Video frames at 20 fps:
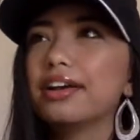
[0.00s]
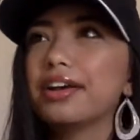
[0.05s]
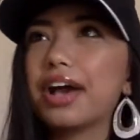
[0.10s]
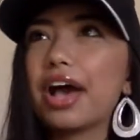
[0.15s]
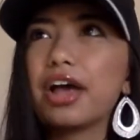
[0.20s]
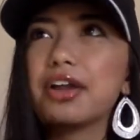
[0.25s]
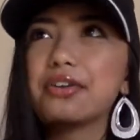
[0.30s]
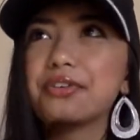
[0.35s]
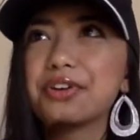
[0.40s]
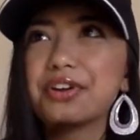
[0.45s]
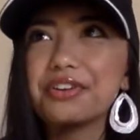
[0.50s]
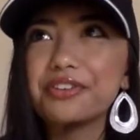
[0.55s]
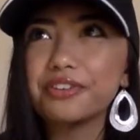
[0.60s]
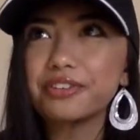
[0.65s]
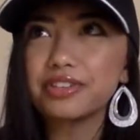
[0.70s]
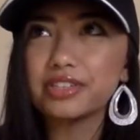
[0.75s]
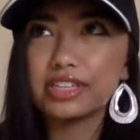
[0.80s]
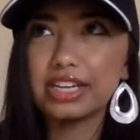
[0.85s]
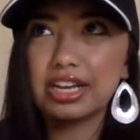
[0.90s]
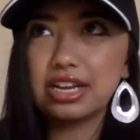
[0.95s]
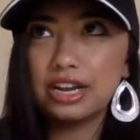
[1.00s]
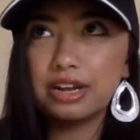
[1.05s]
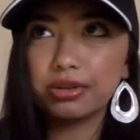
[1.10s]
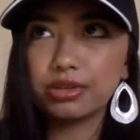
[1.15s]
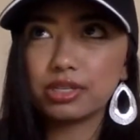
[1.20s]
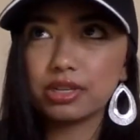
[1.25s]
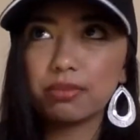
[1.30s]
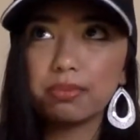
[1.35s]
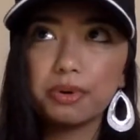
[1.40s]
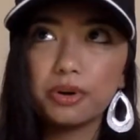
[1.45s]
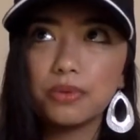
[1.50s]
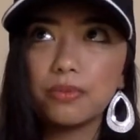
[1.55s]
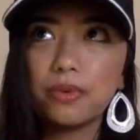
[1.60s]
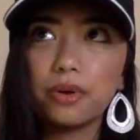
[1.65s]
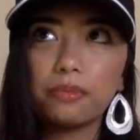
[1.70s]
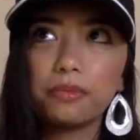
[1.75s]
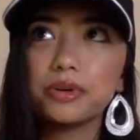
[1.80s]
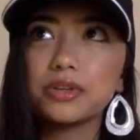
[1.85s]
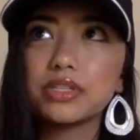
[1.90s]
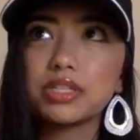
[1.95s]
I don't understand how some per
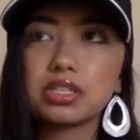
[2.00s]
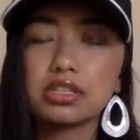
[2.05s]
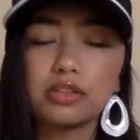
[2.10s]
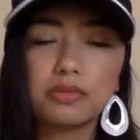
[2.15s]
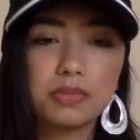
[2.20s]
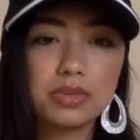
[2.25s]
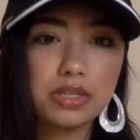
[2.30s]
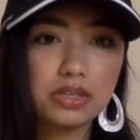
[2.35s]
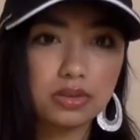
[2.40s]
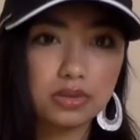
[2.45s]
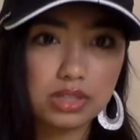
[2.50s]
one person can be so